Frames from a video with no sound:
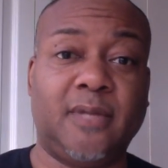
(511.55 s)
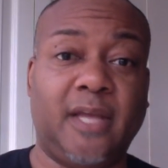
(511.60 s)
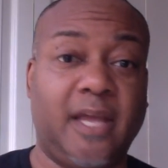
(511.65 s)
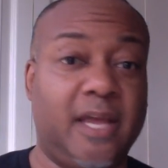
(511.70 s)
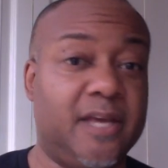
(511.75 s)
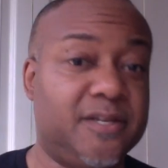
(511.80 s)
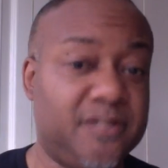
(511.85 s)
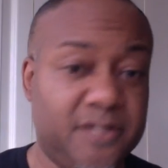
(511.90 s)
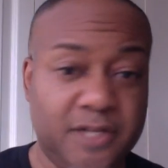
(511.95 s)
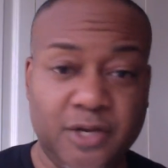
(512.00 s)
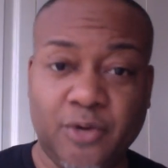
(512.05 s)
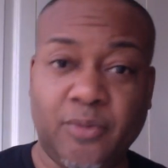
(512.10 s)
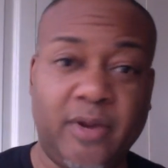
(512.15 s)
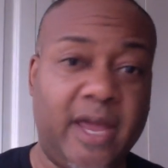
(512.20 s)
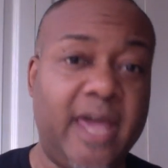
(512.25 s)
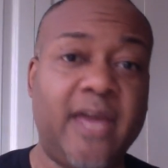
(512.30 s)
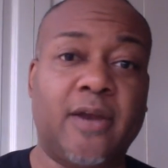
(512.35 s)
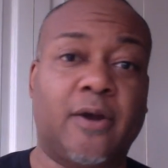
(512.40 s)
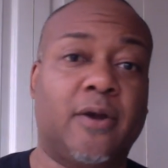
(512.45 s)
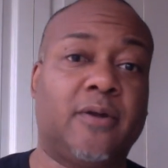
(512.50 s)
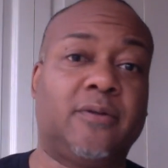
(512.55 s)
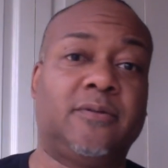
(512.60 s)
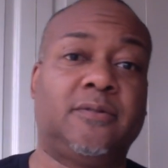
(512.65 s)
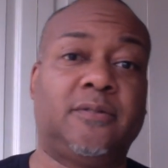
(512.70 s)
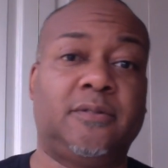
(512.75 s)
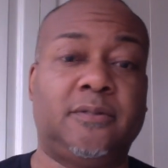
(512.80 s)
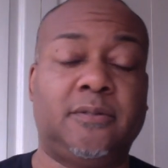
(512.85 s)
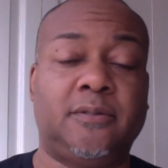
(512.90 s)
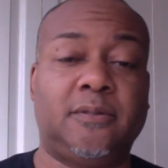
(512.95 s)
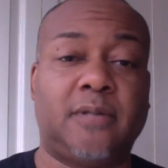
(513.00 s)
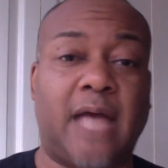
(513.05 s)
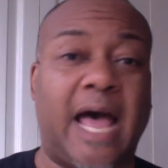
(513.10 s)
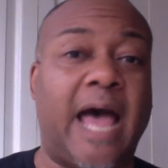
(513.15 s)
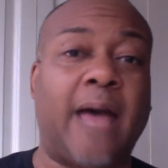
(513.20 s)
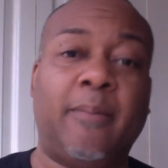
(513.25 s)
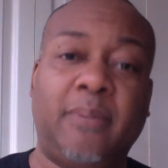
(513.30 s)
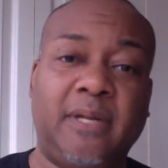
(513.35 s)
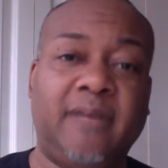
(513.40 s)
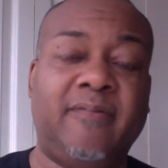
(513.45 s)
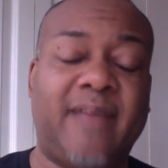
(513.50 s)
is the Creator.
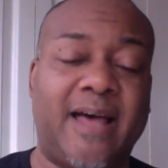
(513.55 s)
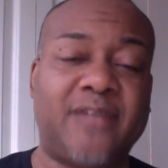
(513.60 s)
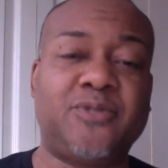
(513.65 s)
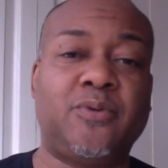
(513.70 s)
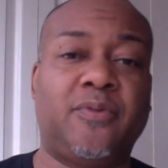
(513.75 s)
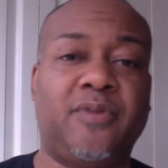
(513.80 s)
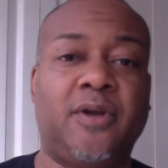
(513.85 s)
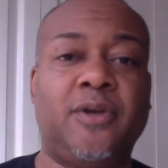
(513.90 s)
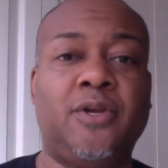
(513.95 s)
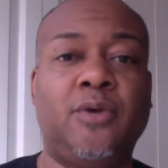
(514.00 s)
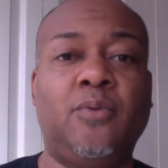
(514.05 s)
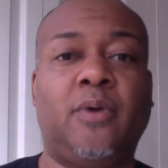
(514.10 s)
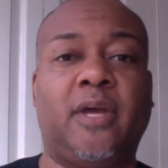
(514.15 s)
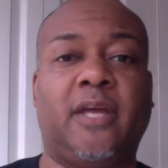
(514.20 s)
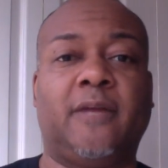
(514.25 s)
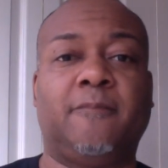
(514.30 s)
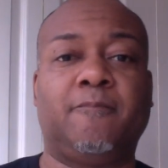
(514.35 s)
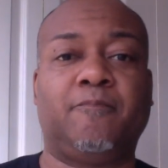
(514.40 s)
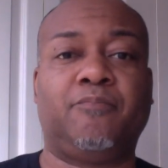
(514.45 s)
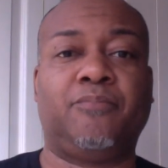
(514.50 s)
I believe that's what they're doing.